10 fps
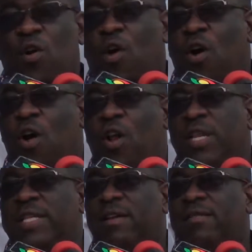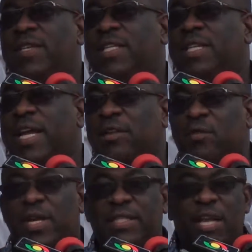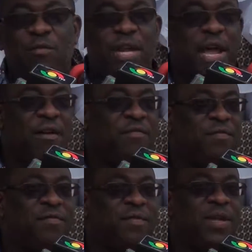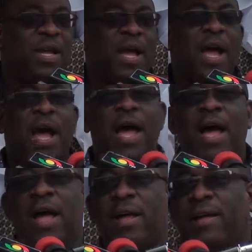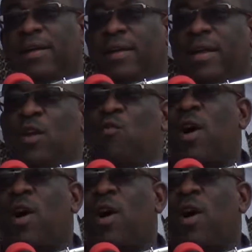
All television networks that we have are in